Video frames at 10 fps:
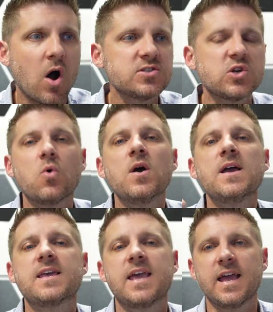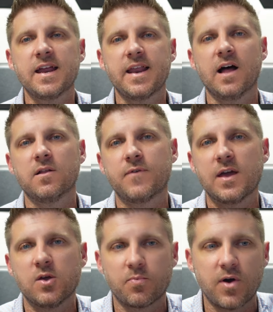also can't
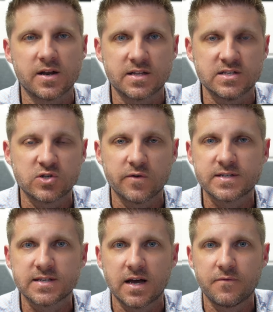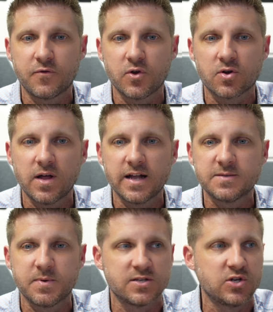elevate your product and service line for your clients
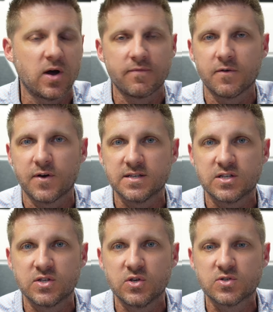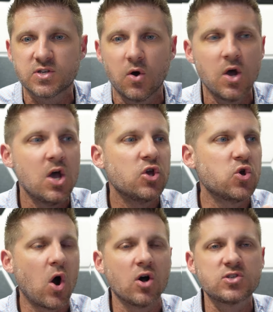because you don't have the funds to do so.
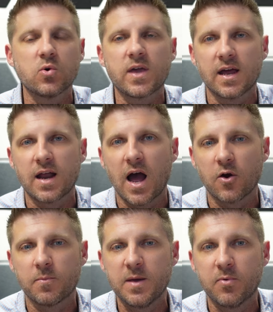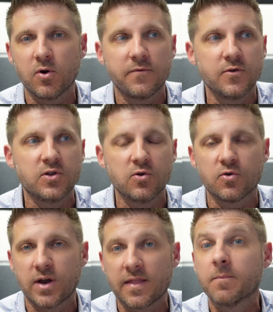You also can hire people, and if you do,
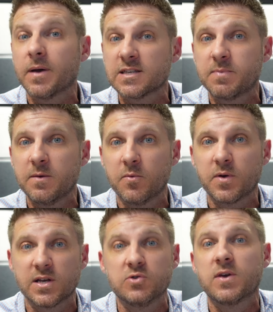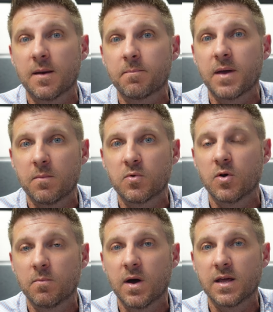they're not the best people because you can't pay them
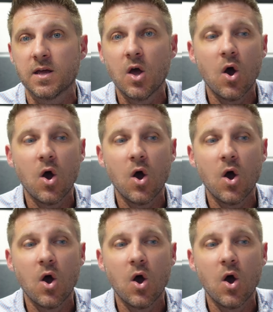good money.